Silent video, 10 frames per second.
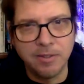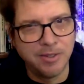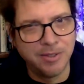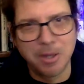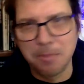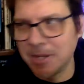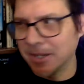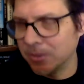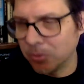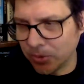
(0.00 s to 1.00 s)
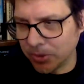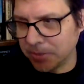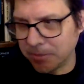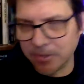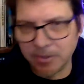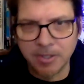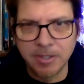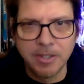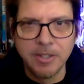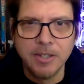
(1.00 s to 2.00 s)
you know, I'm not going to worry about the,
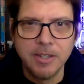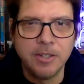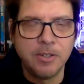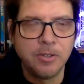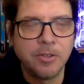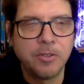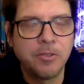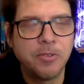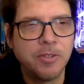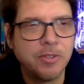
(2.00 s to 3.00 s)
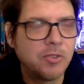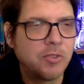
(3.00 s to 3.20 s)
you know, this, the